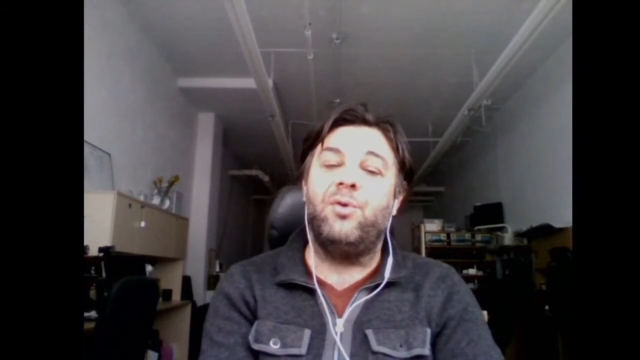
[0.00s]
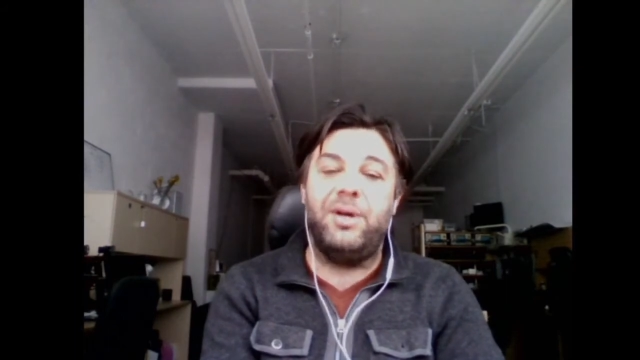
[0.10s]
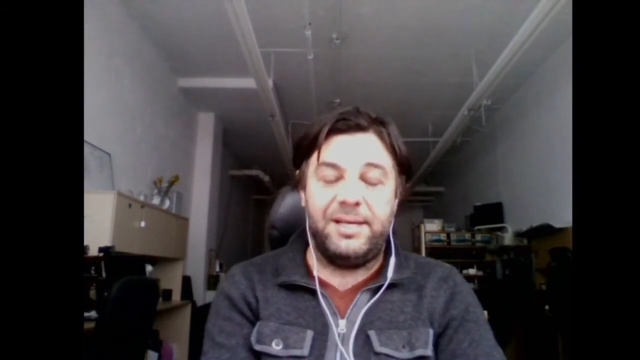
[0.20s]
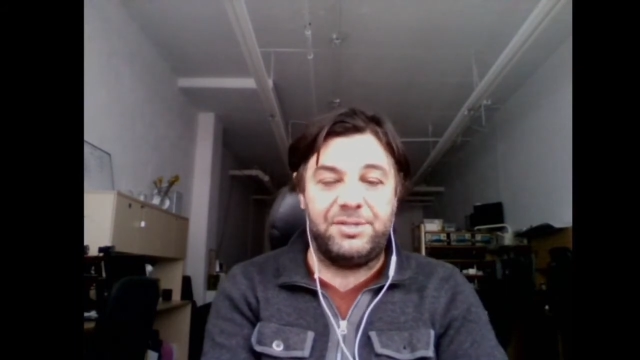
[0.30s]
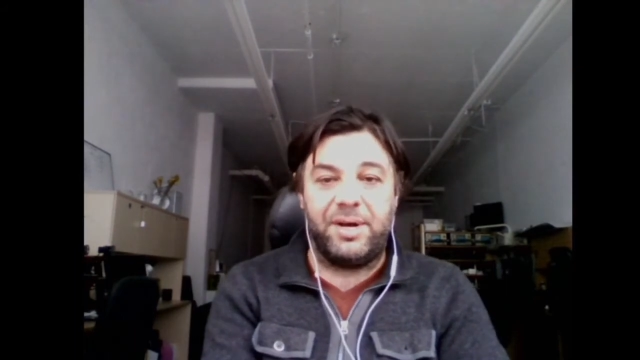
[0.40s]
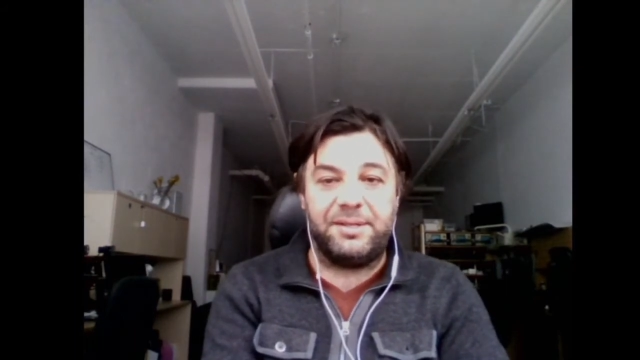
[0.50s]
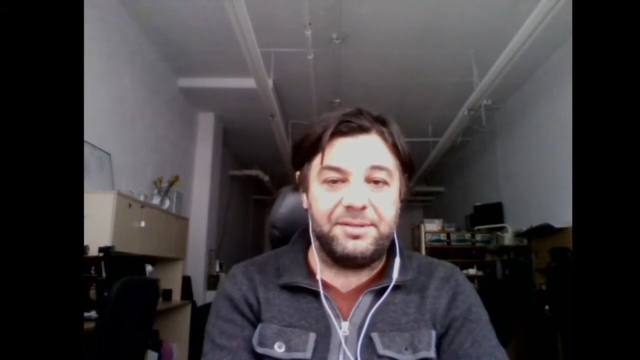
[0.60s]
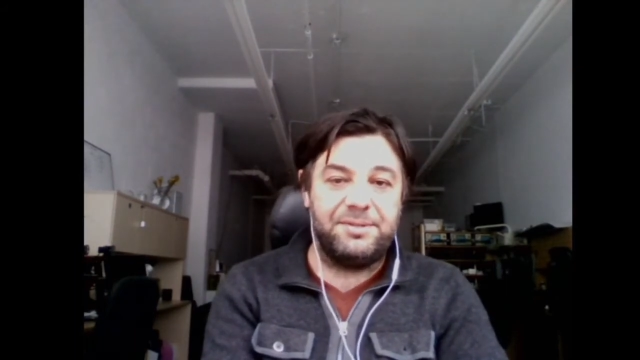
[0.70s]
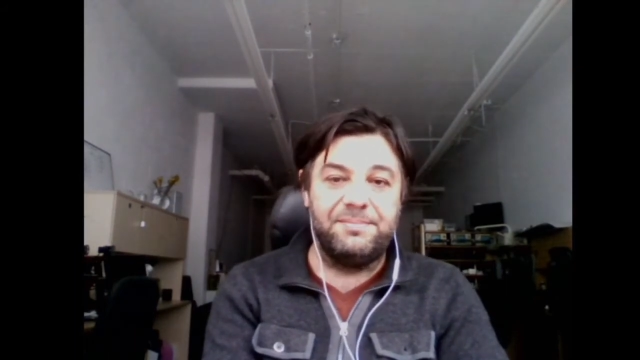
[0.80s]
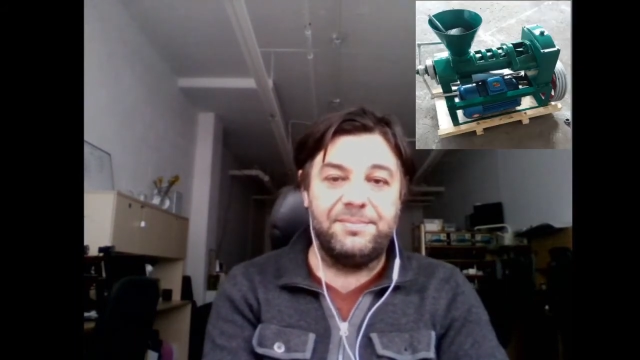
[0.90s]
oil
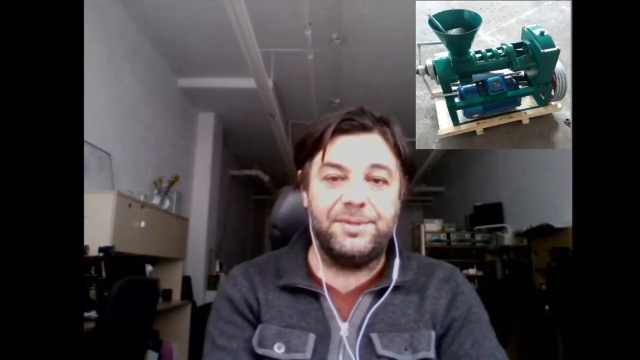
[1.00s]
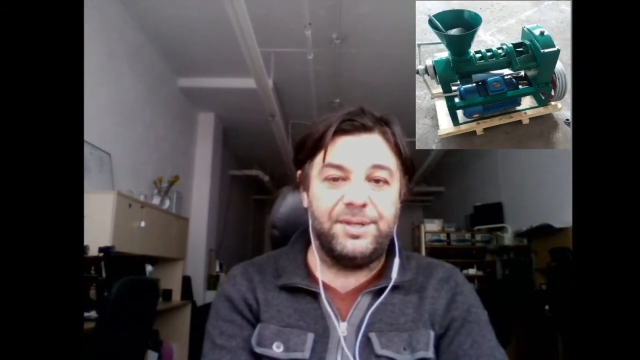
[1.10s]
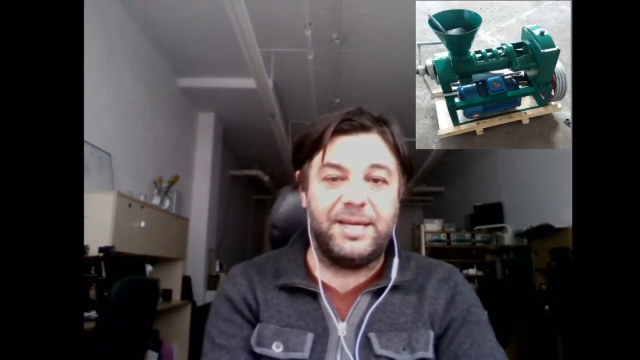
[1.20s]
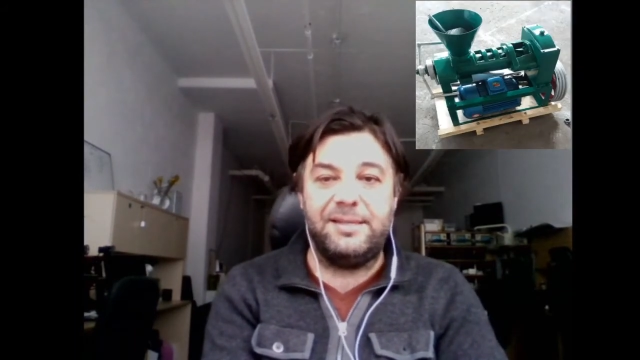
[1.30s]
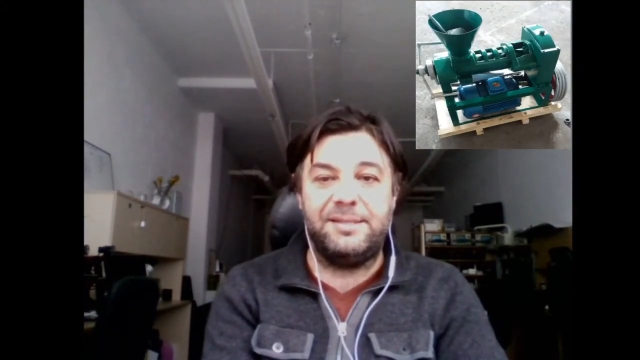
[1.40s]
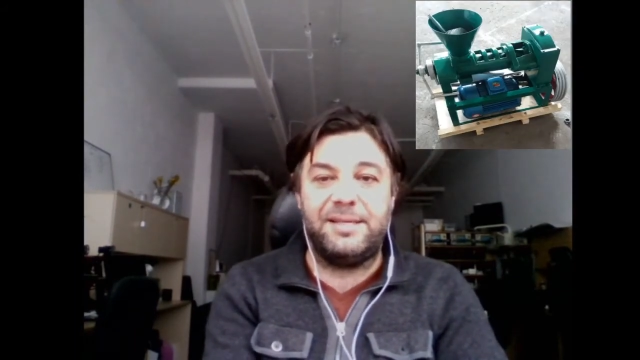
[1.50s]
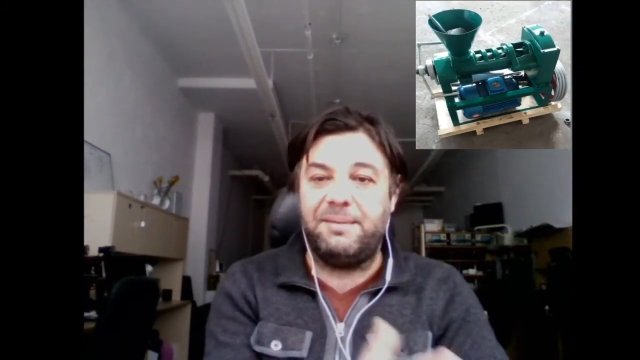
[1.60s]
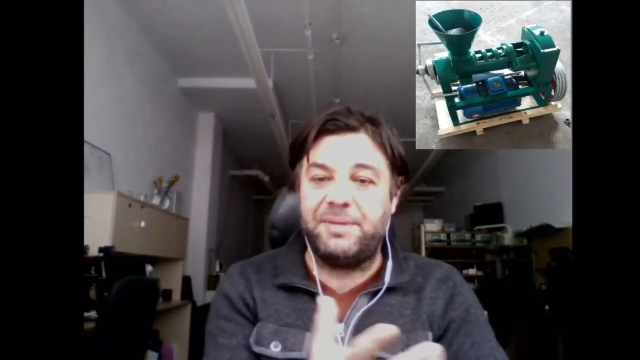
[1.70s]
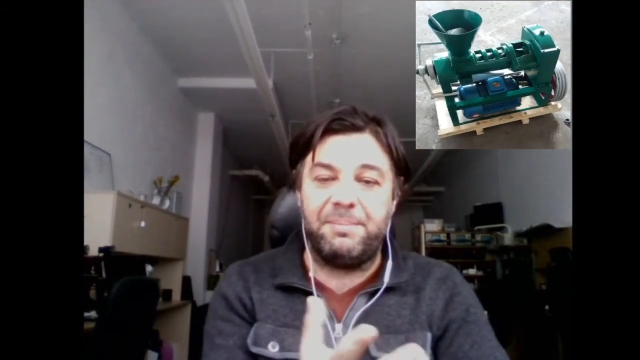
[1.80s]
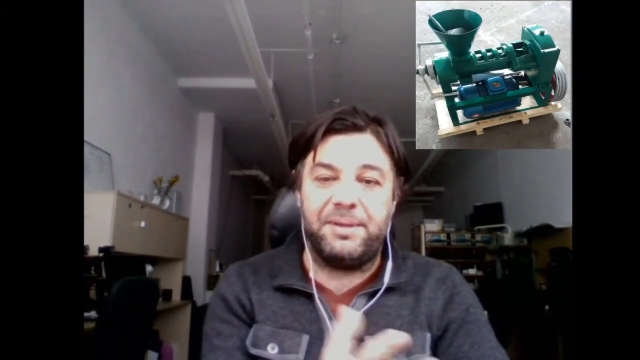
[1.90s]
extractors. Okay,
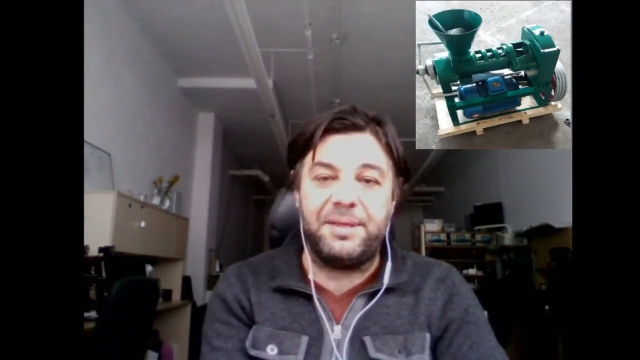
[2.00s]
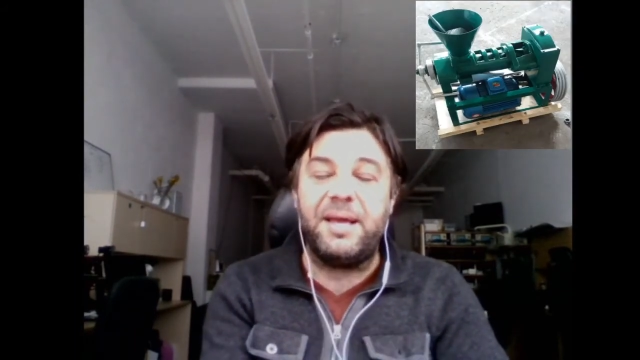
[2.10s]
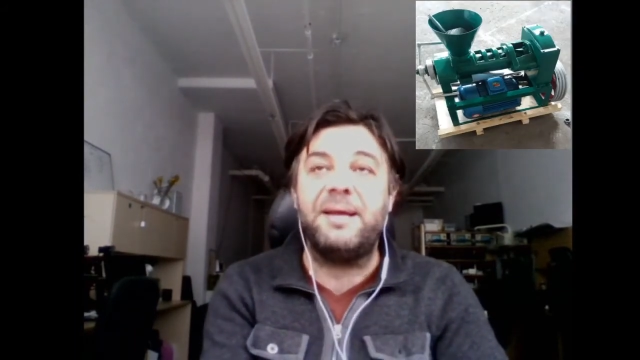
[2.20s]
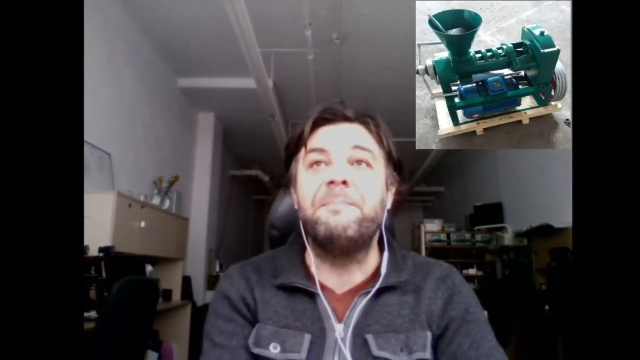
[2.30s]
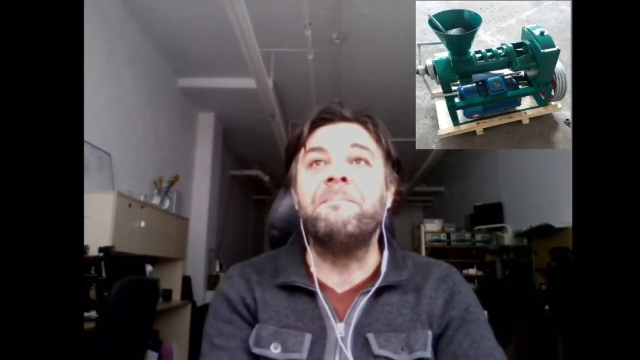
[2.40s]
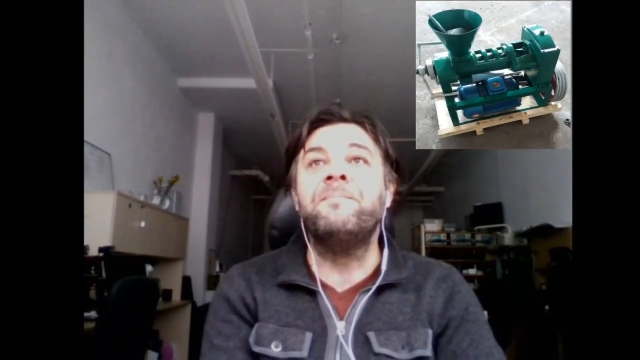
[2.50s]
same type of thing.